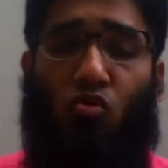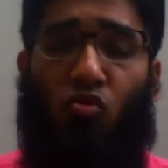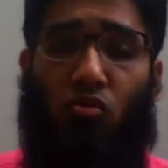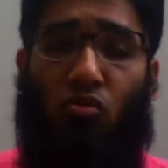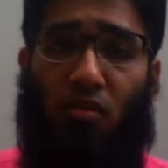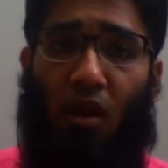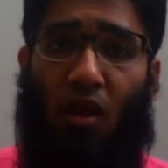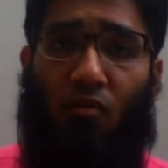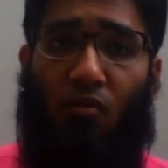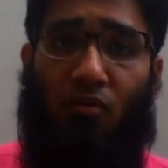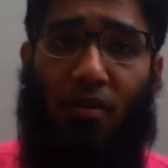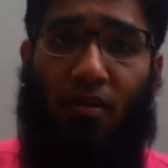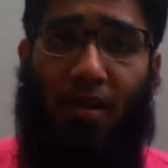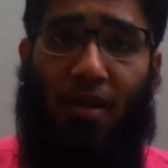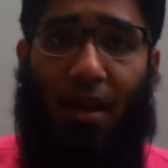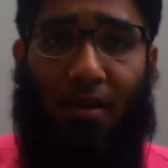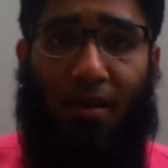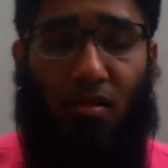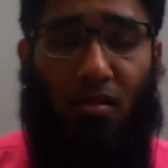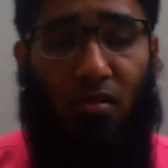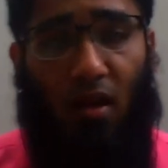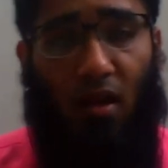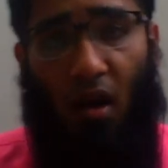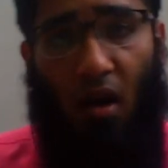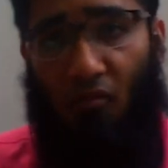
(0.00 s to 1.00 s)
270X
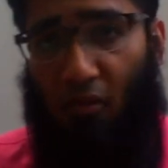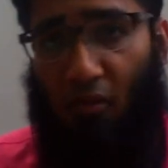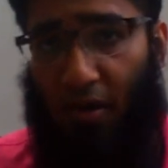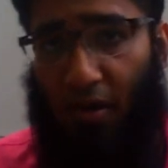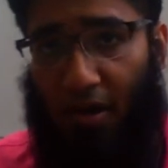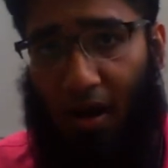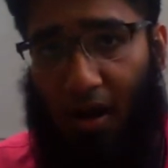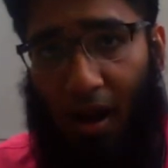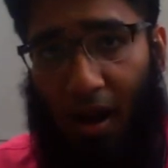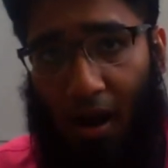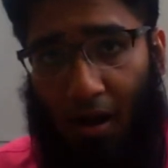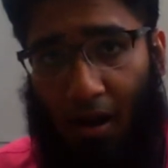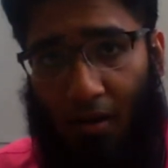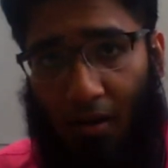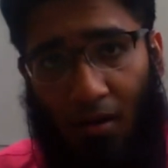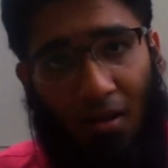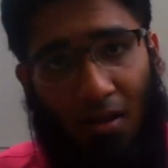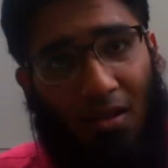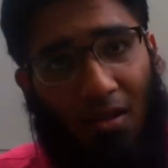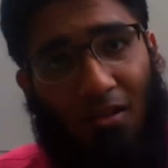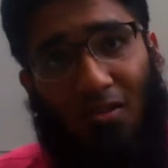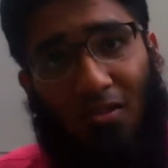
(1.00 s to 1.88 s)
graphic card.